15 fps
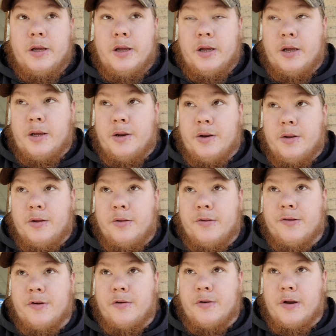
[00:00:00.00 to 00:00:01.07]
in
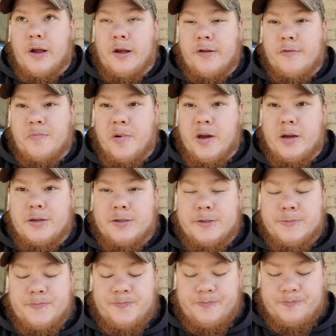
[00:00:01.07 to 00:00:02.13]
certain
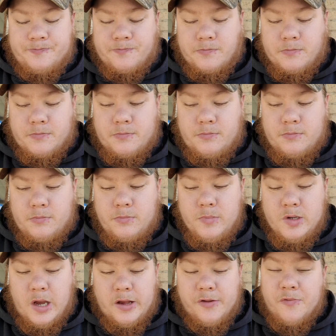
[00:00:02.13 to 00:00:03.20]
aspects,
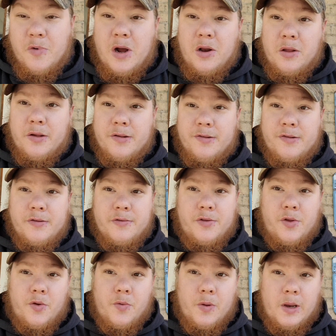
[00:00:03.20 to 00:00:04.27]
as well as
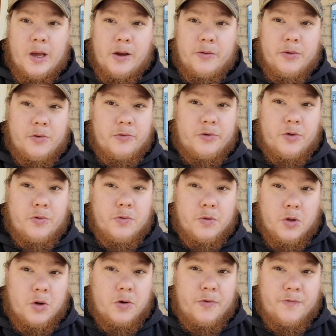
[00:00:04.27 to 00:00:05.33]
to allow you to
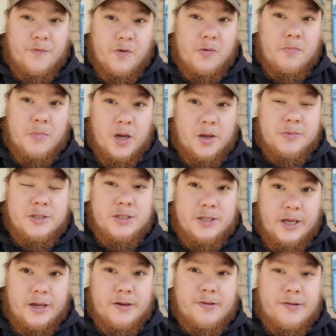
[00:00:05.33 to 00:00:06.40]
learn from my
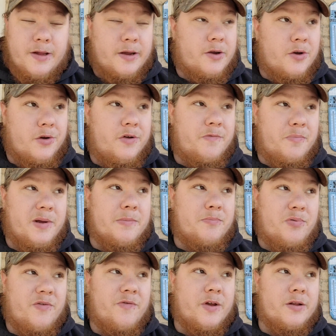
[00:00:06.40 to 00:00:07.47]
mistakes that could have been
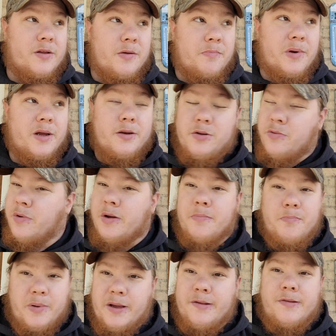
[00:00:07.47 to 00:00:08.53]
prevented by
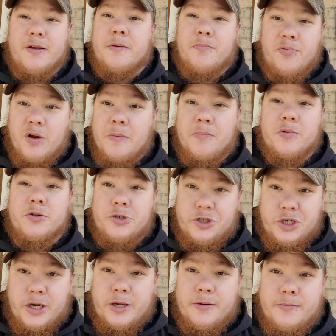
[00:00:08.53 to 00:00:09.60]
doing basic prepper
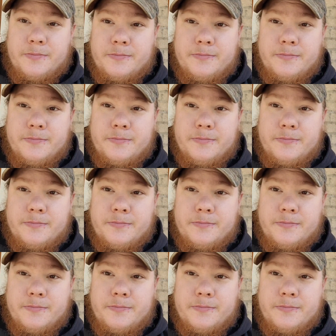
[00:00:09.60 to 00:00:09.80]
shit.